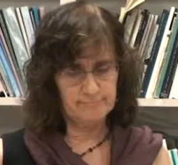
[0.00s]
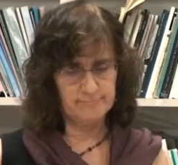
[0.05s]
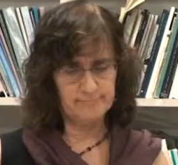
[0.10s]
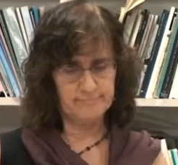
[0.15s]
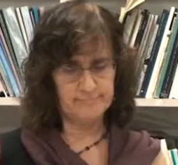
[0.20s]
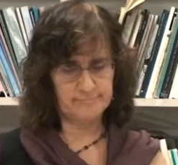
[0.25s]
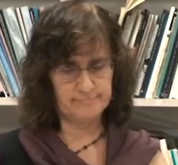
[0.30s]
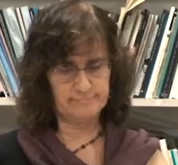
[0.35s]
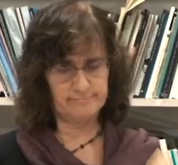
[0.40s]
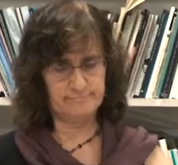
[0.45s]

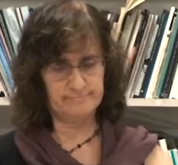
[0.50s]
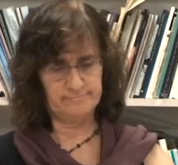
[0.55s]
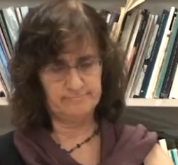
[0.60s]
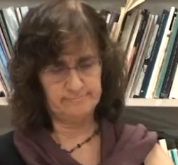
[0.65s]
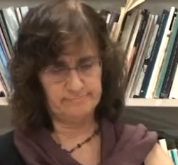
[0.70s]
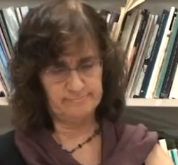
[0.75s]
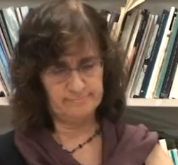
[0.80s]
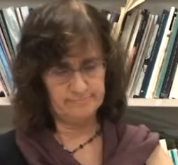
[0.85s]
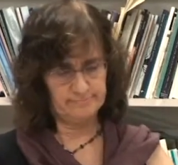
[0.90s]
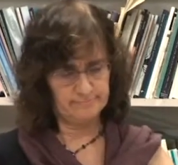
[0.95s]

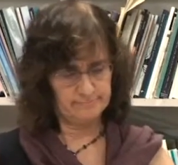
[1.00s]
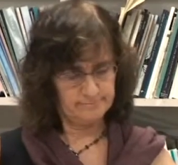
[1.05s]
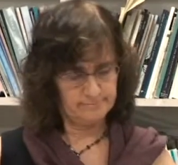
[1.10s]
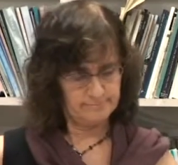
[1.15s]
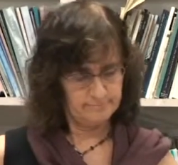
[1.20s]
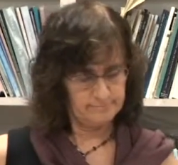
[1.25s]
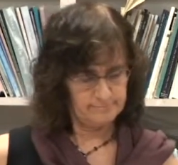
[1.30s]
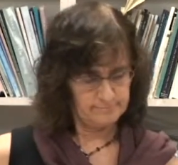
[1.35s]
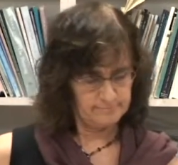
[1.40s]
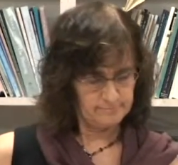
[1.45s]

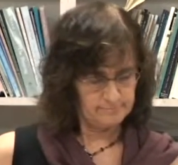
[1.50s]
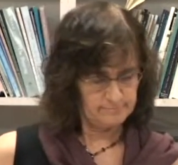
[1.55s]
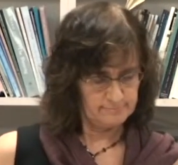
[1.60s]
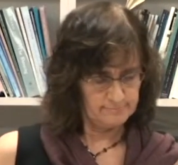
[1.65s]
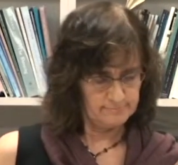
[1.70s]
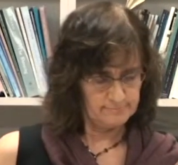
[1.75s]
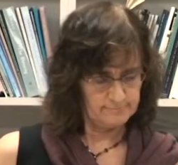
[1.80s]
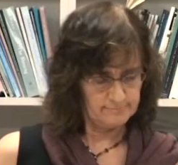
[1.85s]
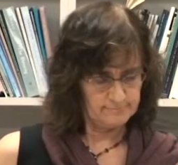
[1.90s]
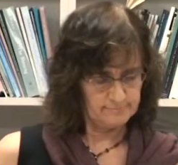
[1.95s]

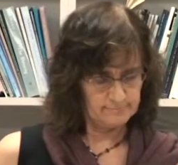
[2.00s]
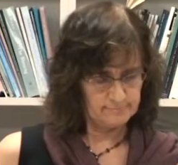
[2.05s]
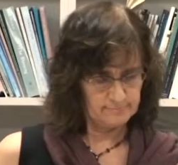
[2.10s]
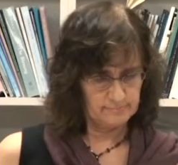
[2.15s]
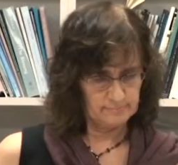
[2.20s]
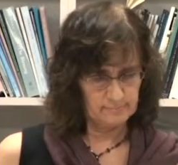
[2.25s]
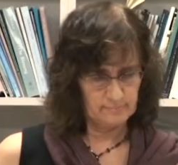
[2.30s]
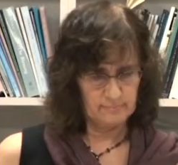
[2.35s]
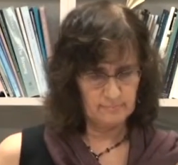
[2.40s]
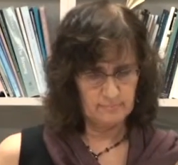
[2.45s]

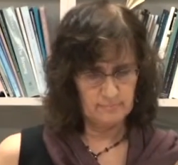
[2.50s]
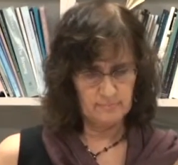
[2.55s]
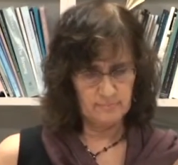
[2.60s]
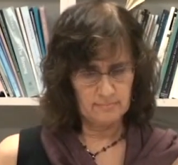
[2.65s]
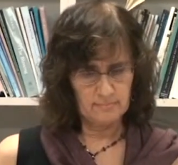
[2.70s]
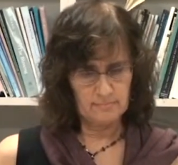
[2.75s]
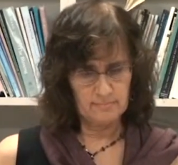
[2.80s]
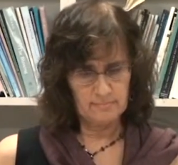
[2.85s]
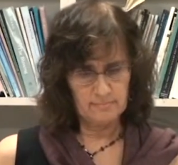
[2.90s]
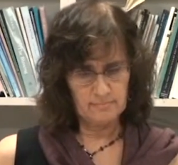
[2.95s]

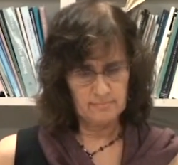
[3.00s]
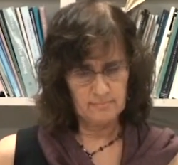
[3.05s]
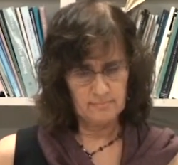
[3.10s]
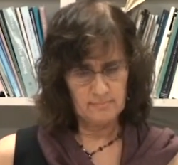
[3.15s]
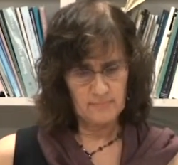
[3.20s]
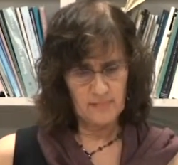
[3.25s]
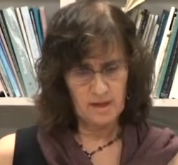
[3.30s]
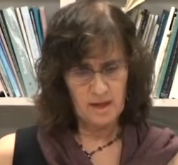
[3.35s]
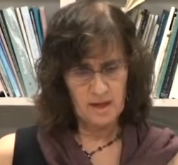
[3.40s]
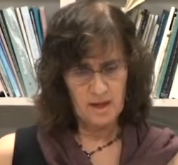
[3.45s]

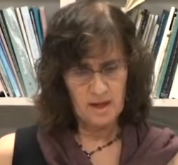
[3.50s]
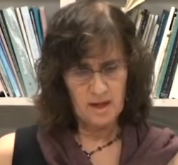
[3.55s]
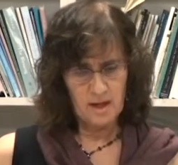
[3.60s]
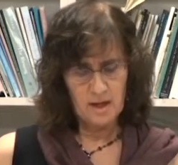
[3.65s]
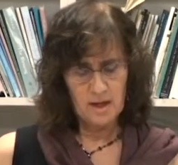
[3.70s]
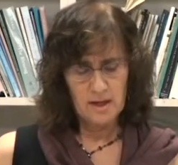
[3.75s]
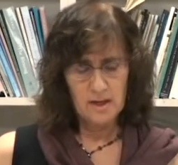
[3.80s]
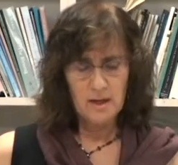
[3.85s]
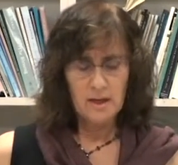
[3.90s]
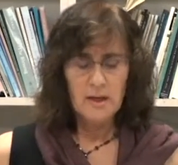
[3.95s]

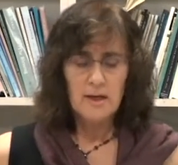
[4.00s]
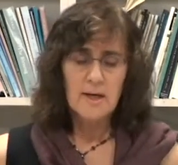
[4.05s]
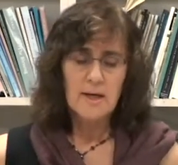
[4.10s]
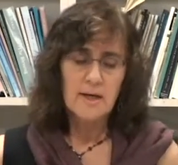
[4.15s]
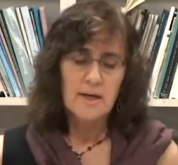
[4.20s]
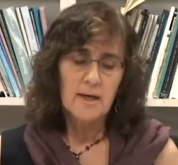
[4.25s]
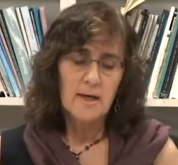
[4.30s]
Nobody speaks.